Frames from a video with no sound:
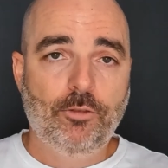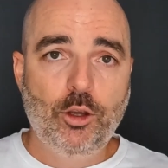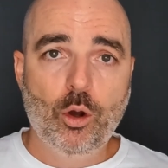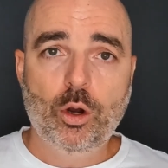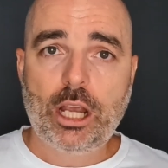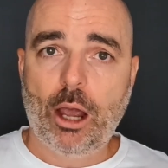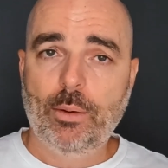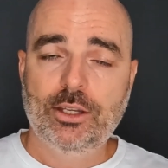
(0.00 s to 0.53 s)
If
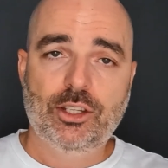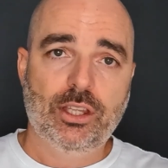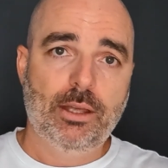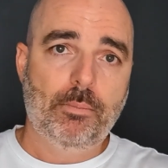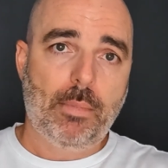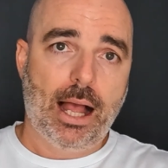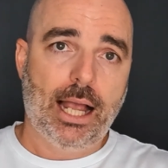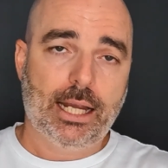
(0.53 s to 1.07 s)
you're going to
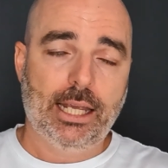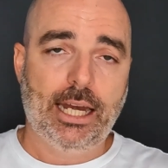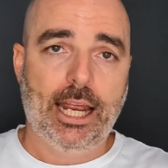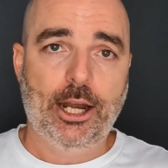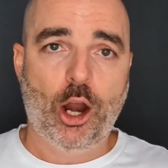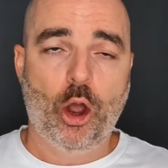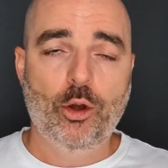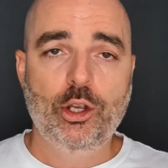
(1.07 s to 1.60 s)
the market
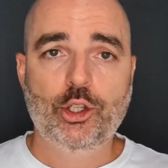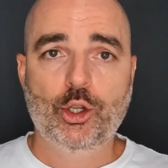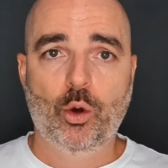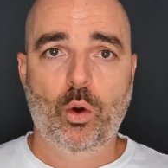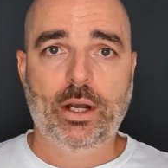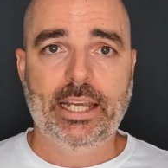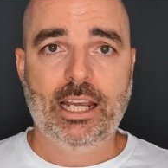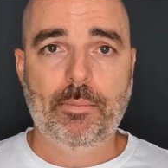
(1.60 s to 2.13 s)
and only
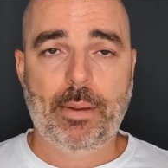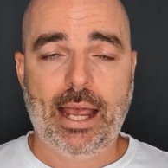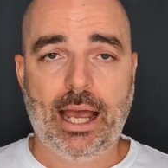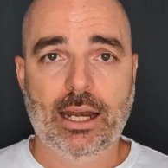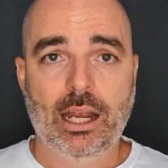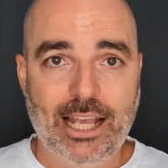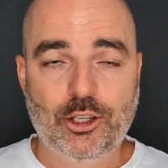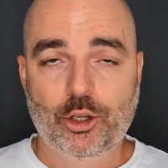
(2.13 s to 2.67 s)
talking
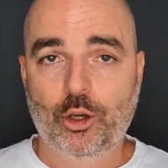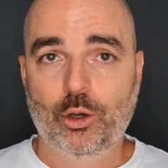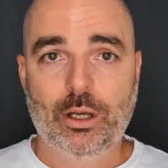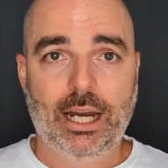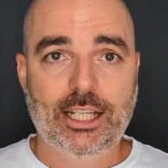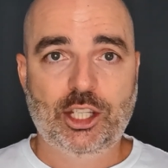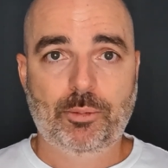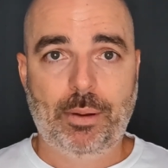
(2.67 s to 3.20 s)
about, as a
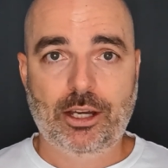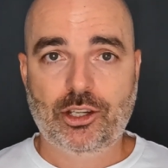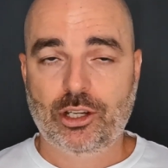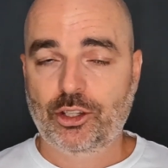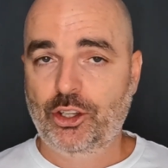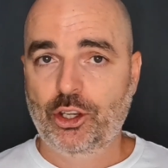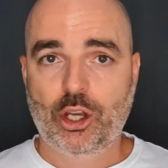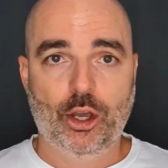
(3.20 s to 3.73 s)
Google Ads
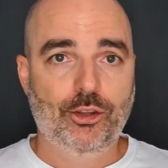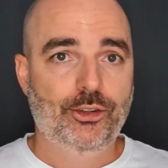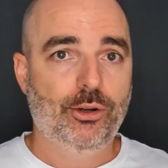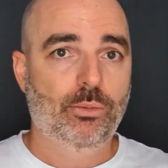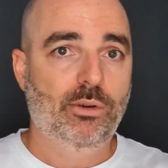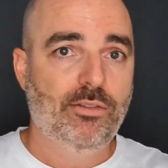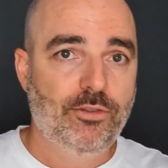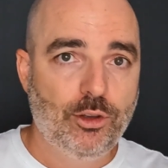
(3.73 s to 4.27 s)
specialist, you go
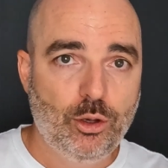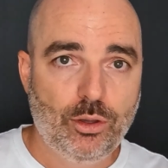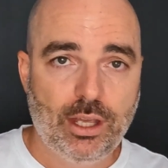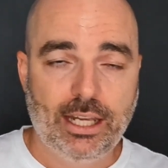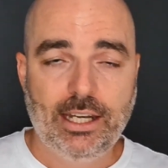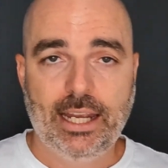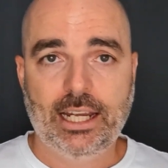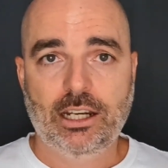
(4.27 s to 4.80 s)
through and review
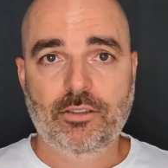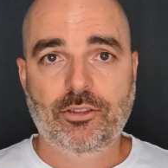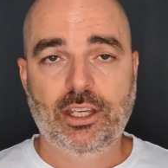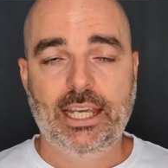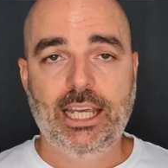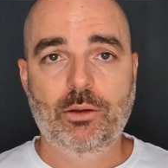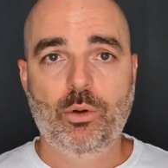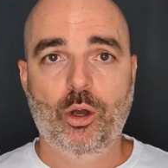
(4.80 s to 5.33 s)
their negative
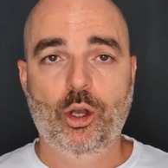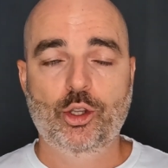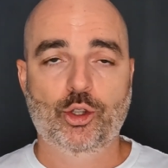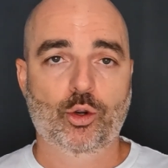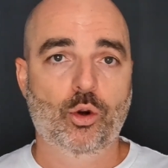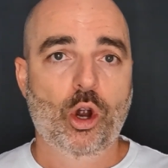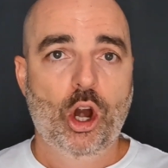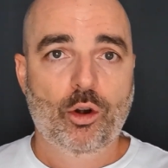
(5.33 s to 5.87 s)

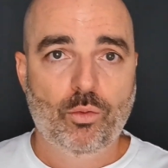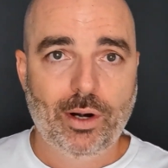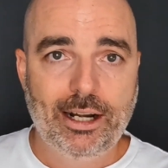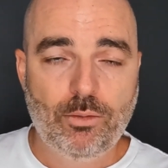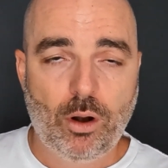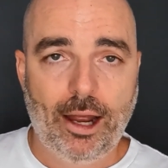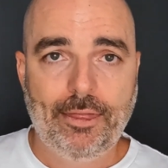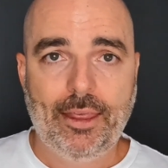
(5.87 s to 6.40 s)
keywords or
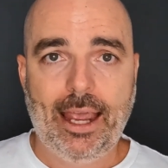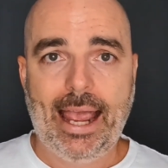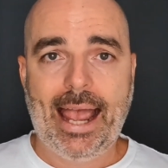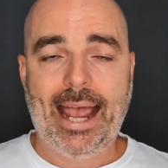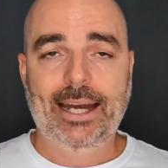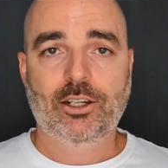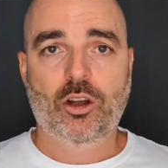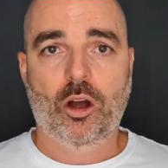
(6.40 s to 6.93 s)
rewrite their
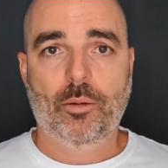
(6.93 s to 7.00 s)
ad